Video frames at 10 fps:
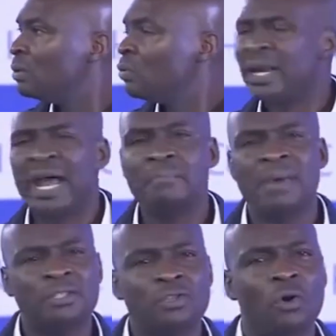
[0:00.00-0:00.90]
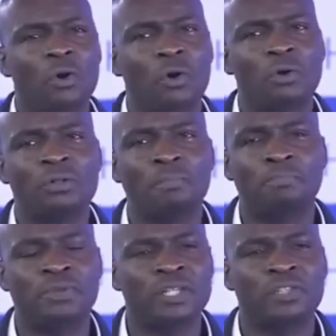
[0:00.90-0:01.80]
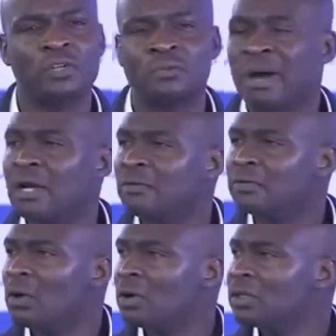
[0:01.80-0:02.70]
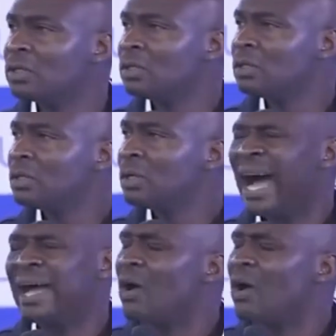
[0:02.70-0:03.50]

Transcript: When I met your precious man of God, I